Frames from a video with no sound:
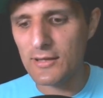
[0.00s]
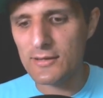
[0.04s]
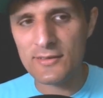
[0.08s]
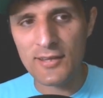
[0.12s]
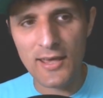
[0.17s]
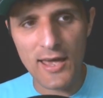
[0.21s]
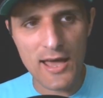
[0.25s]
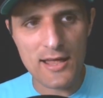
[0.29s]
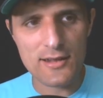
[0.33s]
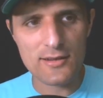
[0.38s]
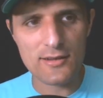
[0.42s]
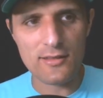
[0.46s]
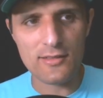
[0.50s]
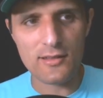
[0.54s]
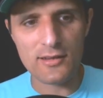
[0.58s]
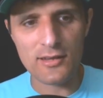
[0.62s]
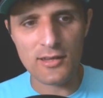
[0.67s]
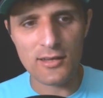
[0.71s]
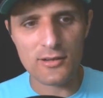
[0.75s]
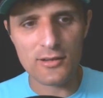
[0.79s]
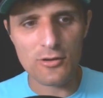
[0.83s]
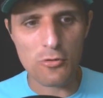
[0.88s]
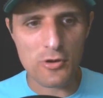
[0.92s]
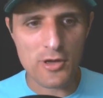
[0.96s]
10 and then
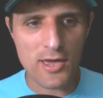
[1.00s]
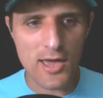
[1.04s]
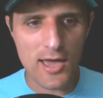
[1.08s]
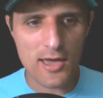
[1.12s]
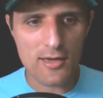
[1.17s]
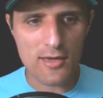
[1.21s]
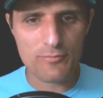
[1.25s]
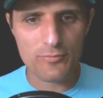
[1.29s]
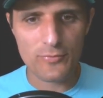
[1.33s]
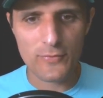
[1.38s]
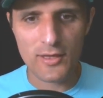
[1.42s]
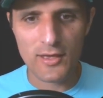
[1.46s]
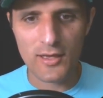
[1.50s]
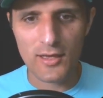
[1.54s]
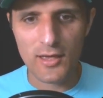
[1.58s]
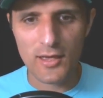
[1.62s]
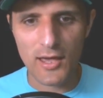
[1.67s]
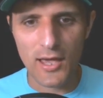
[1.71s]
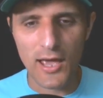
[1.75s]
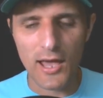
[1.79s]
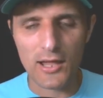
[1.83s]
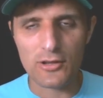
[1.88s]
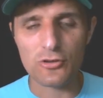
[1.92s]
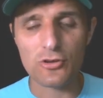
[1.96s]
hit OK
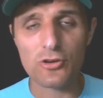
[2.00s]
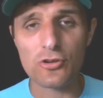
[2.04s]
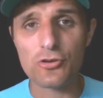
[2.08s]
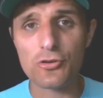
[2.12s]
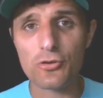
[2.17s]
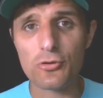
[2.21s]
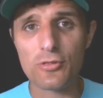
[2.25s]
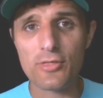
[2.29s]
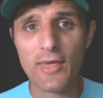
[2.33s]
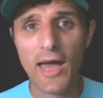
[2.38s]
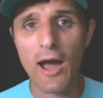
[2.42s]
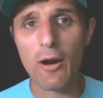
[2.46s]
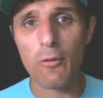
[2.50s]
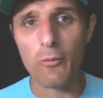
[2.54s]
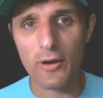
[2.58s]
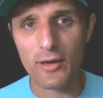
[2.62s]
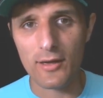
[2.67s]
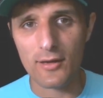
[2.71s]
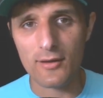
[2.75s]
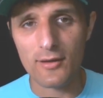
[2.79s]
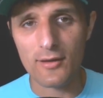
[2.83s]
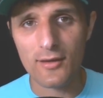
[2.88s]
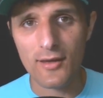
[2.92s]
and you can do it that way.